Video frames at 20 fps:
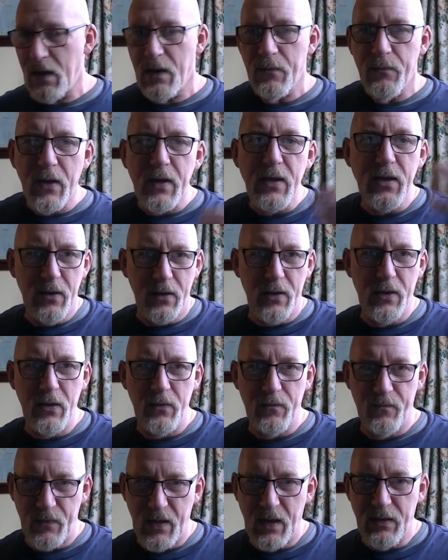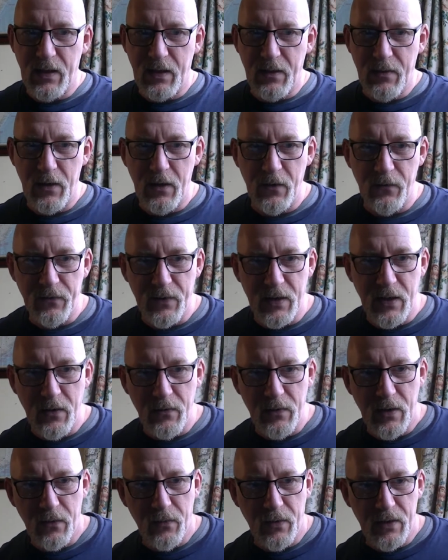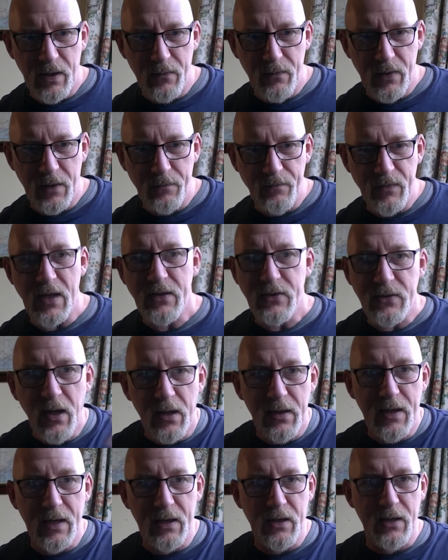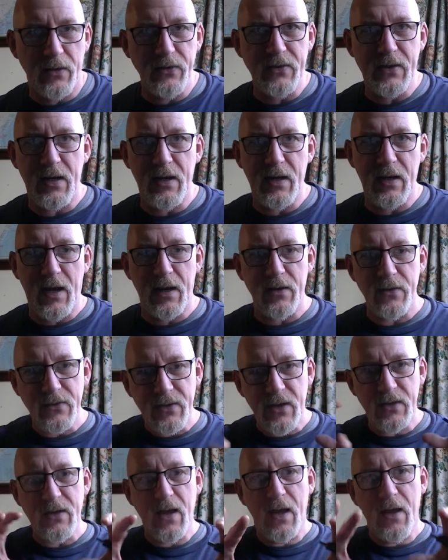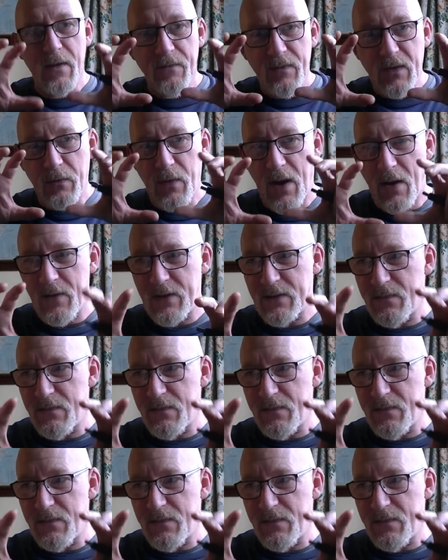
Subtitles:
But I think hopefully you know what I mean. It's not like content analysis where it's